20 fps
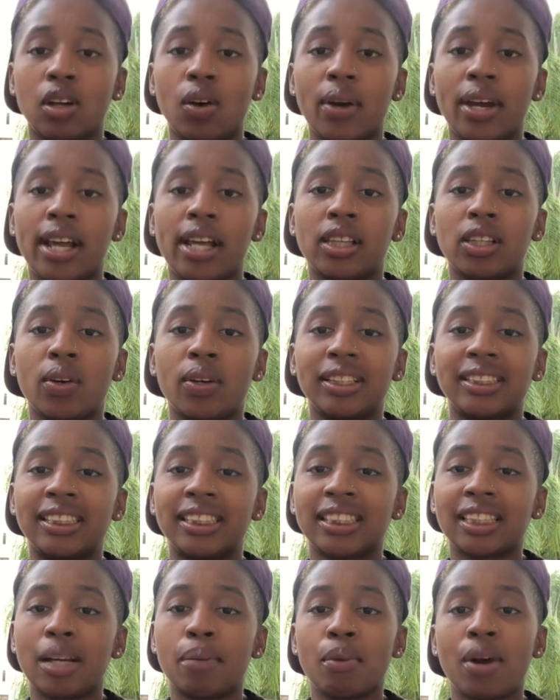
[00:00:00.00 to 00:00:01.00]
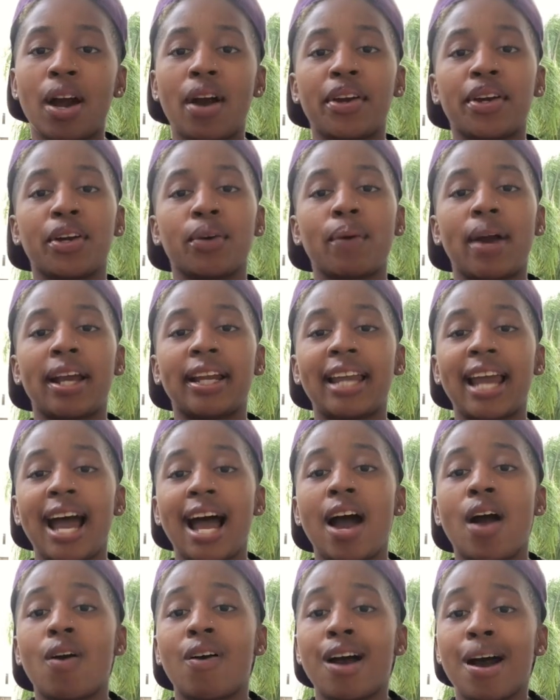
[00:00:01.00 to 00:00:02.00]
go ahead and throw this disclaimer out here right
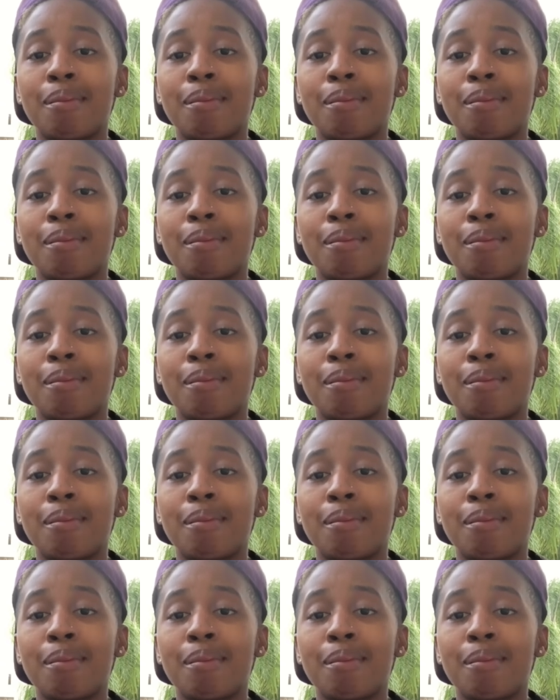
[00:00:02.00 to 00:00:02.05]
now.